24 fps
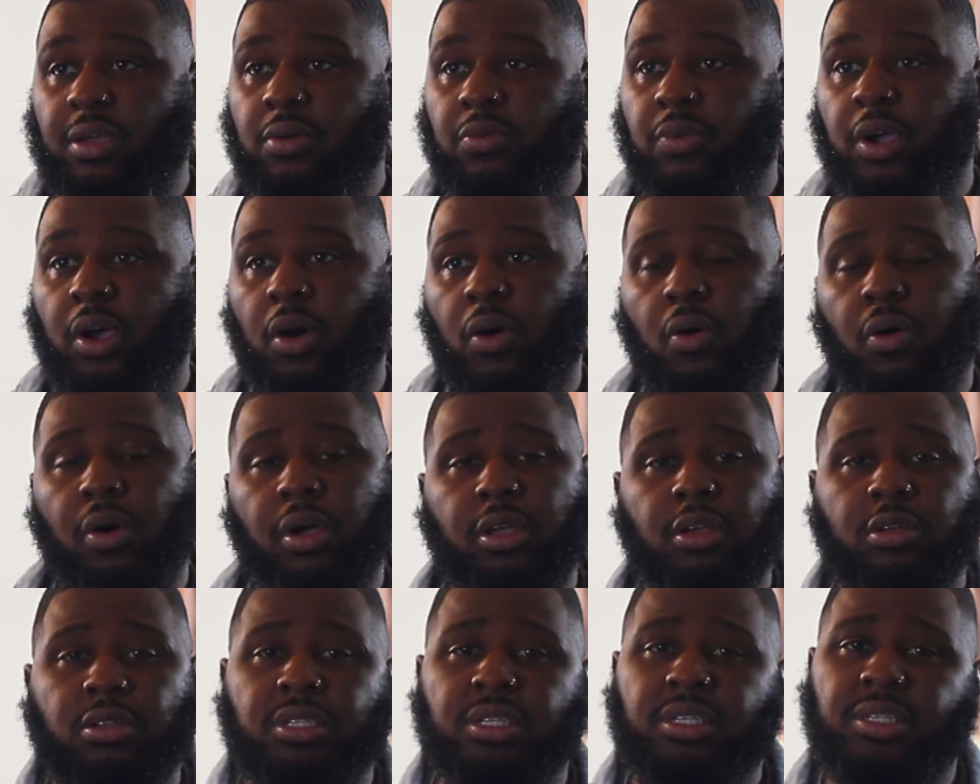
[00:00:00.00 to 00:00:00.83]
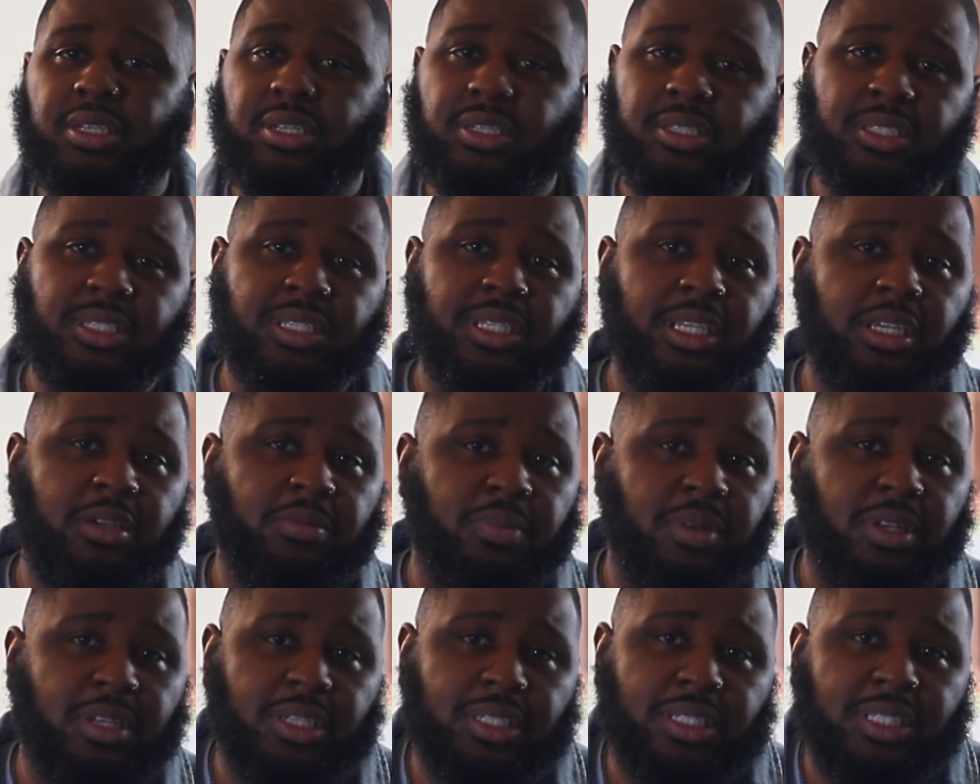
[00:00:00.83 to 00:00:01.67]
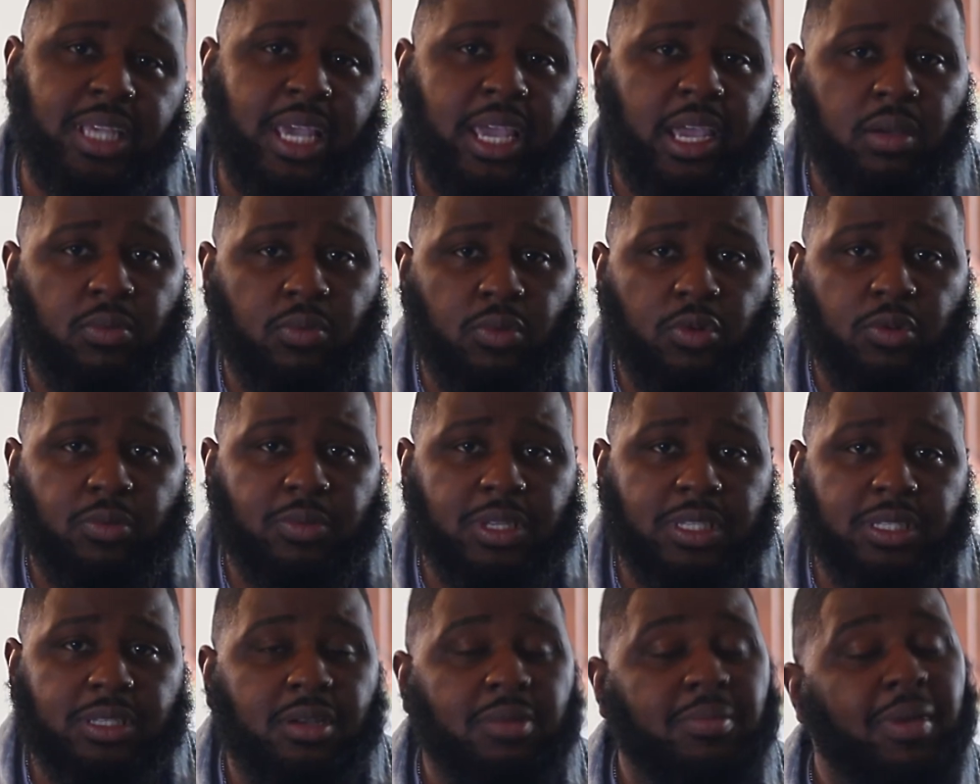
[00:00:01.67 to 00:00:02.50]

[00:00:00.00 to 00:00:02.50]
with oils and then sleep in the same room as them.